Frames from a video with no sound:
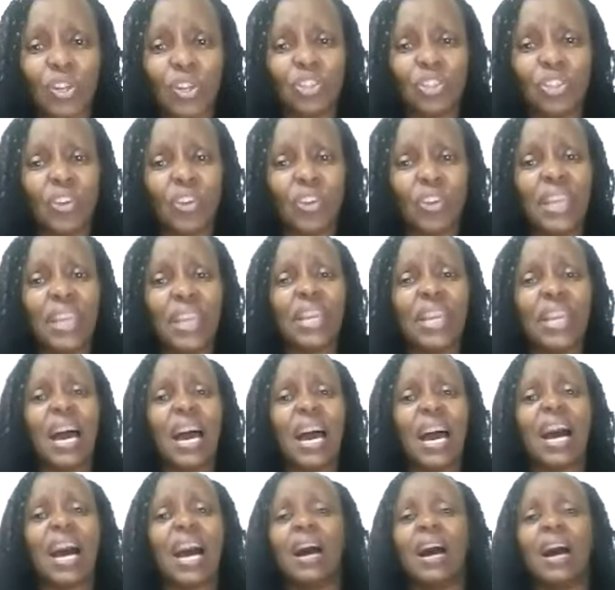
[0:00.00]

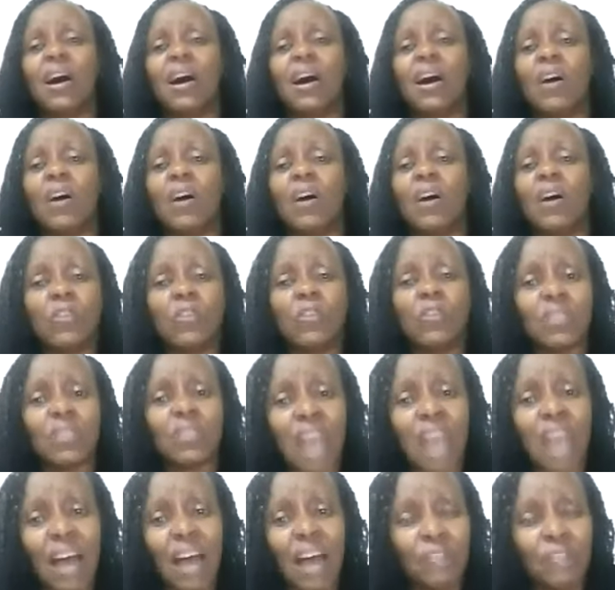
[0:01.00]
trainer or
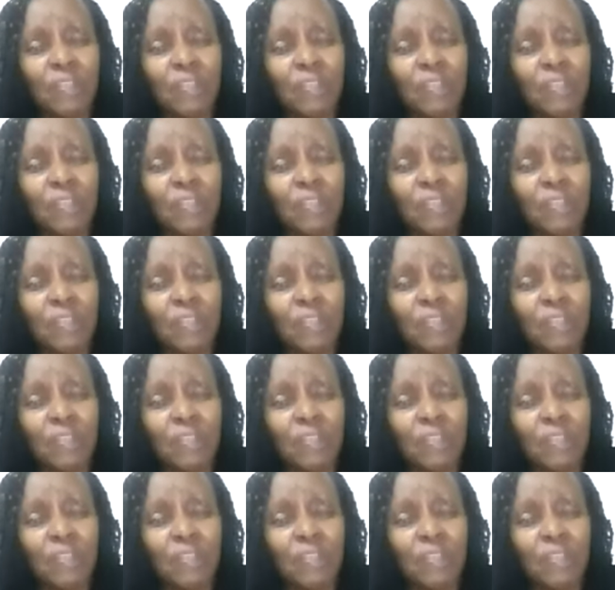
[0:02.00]
staff.